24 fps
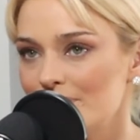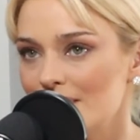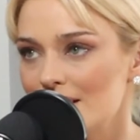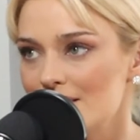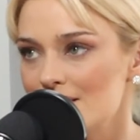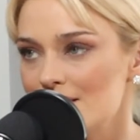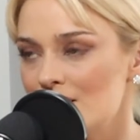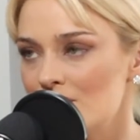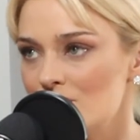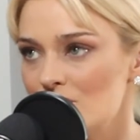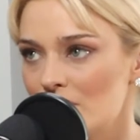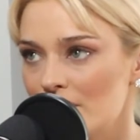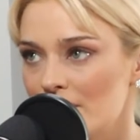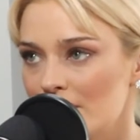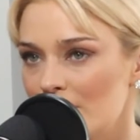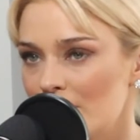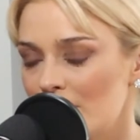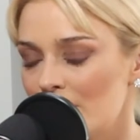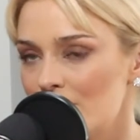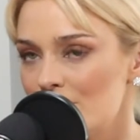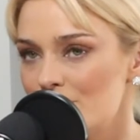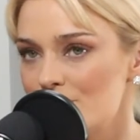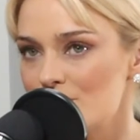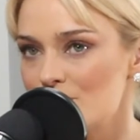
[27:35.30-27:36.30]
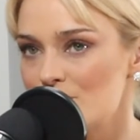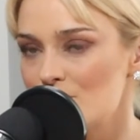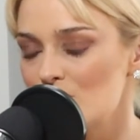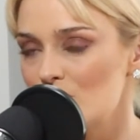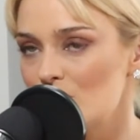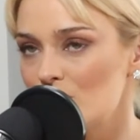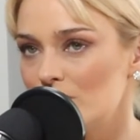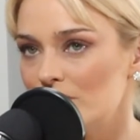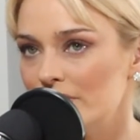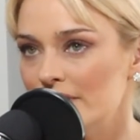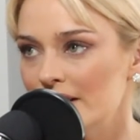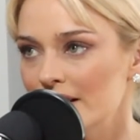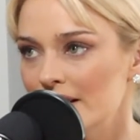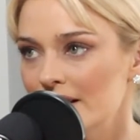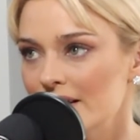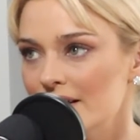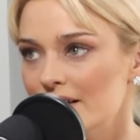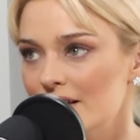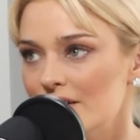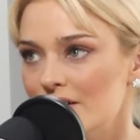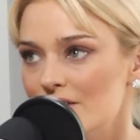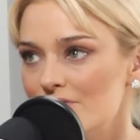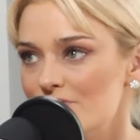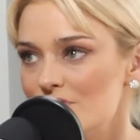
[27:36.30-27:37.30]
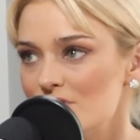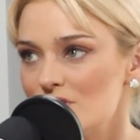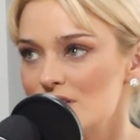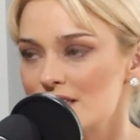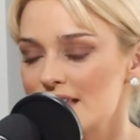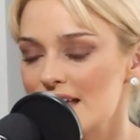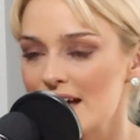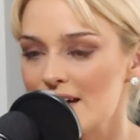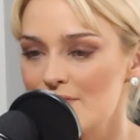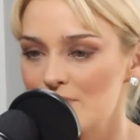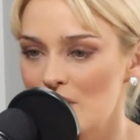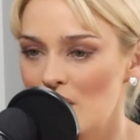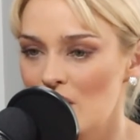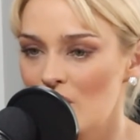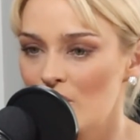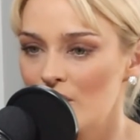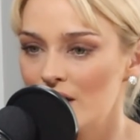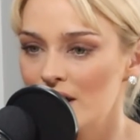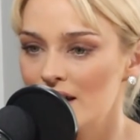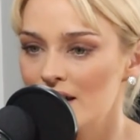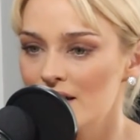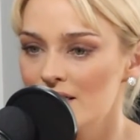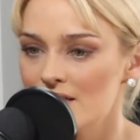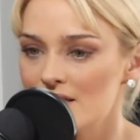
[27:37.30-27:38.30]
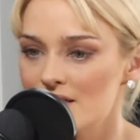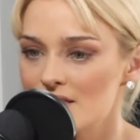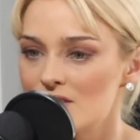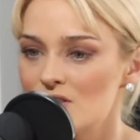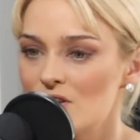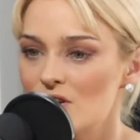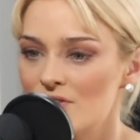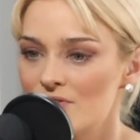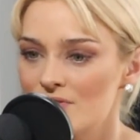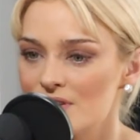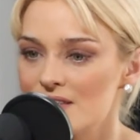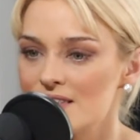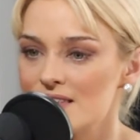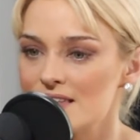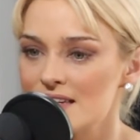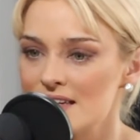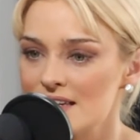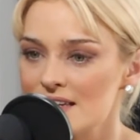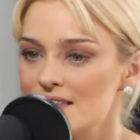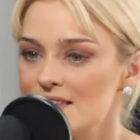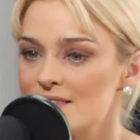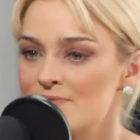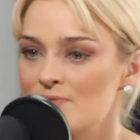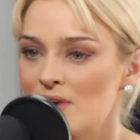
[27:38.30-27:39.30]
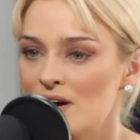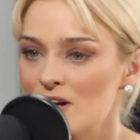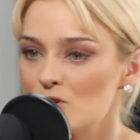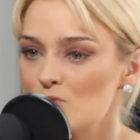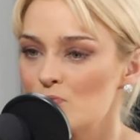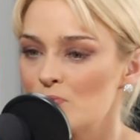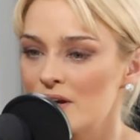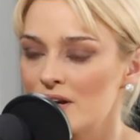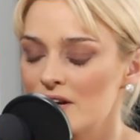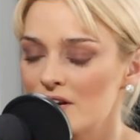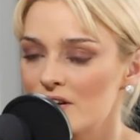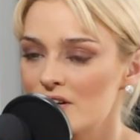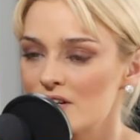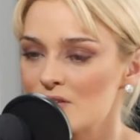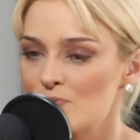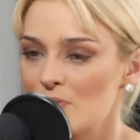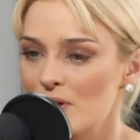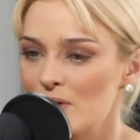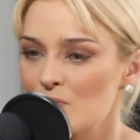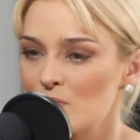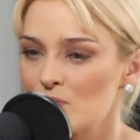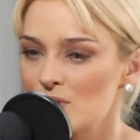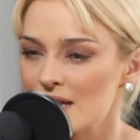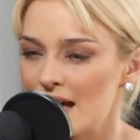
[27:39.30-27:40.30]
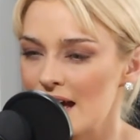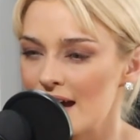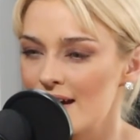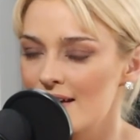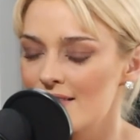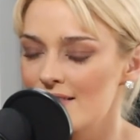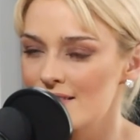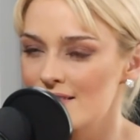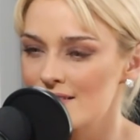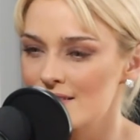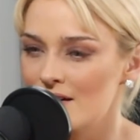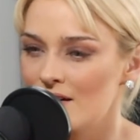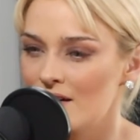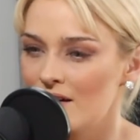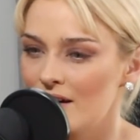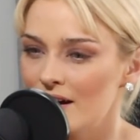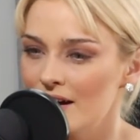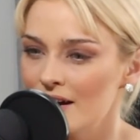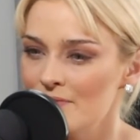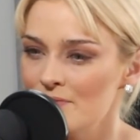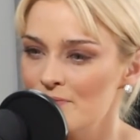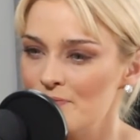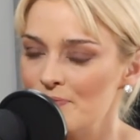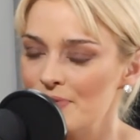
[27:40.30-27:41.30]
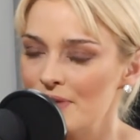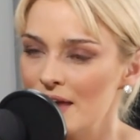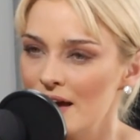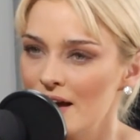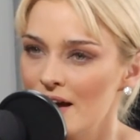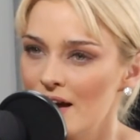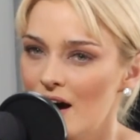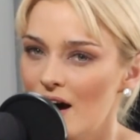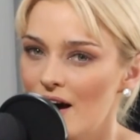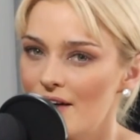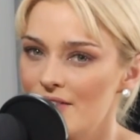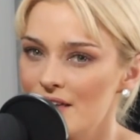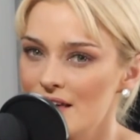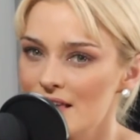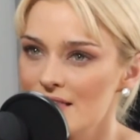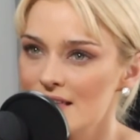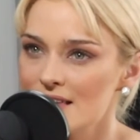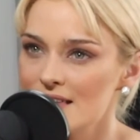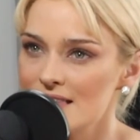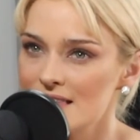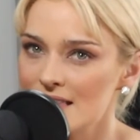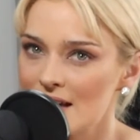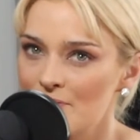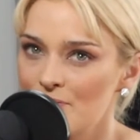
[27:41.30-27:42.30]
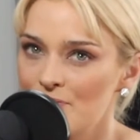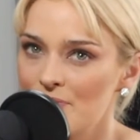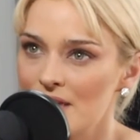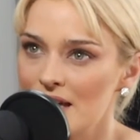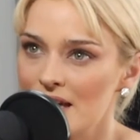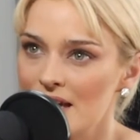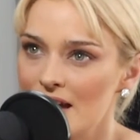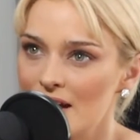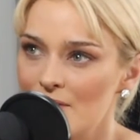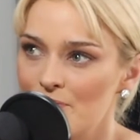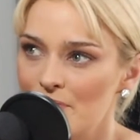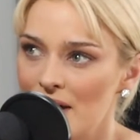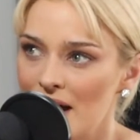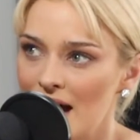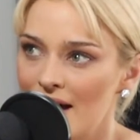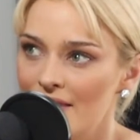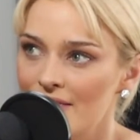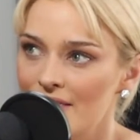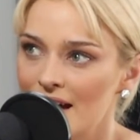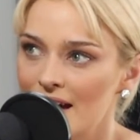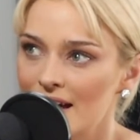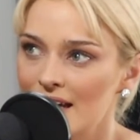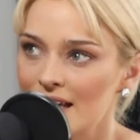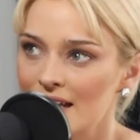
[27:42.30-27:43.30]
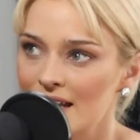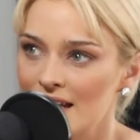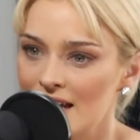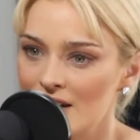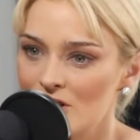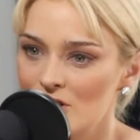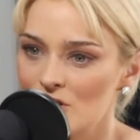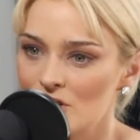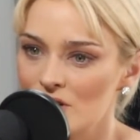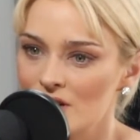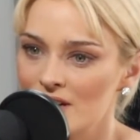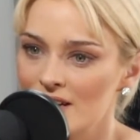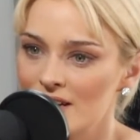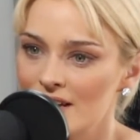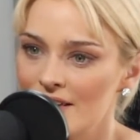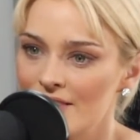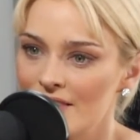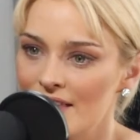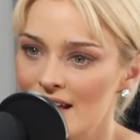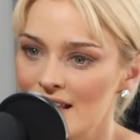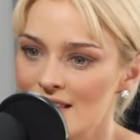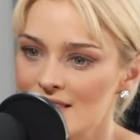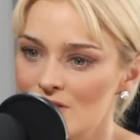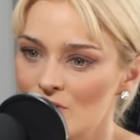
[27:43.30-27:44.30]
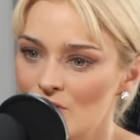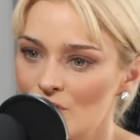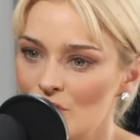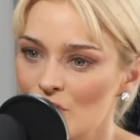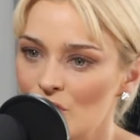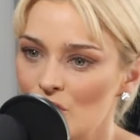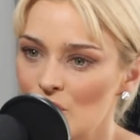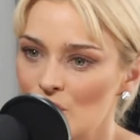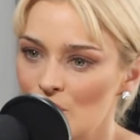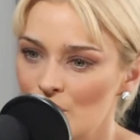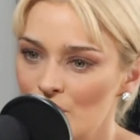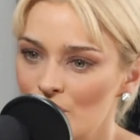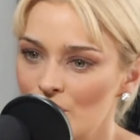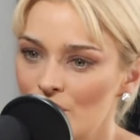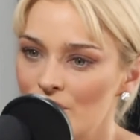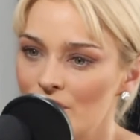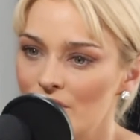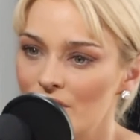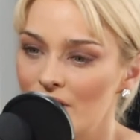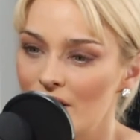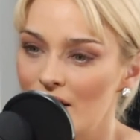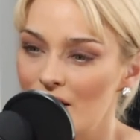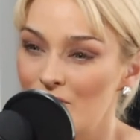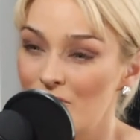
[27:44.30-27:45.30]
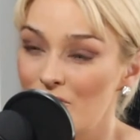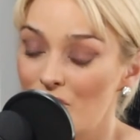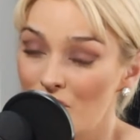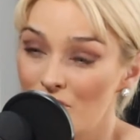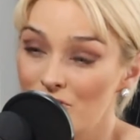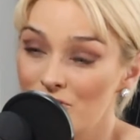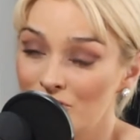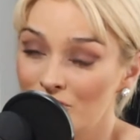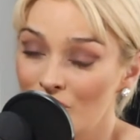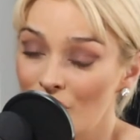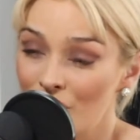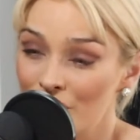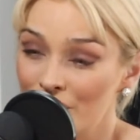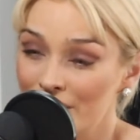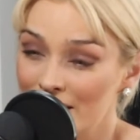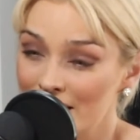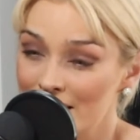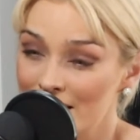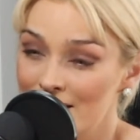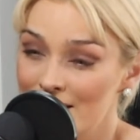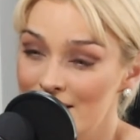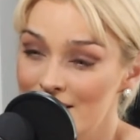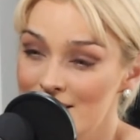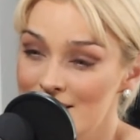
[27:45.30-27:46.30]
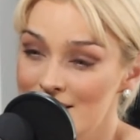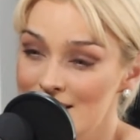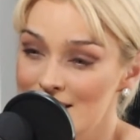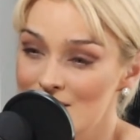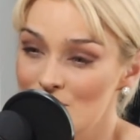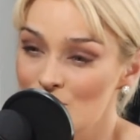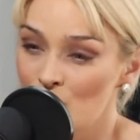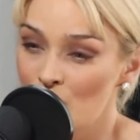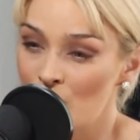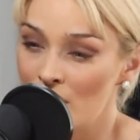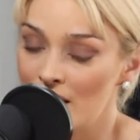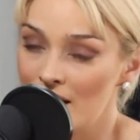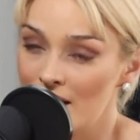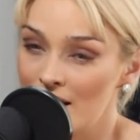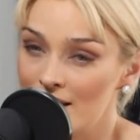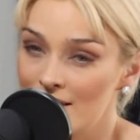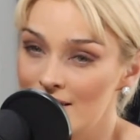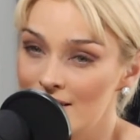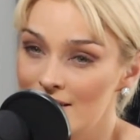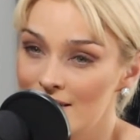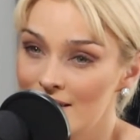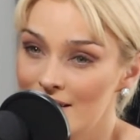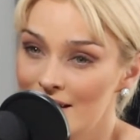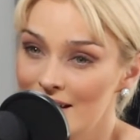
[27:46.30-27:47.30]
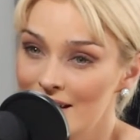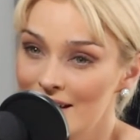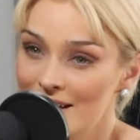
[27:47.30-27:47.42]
Sunshine Coast, or, if you just keep going, the service is much better because people take the time. Yeah. I think there's something about that connection and that sort of cure of loneliness when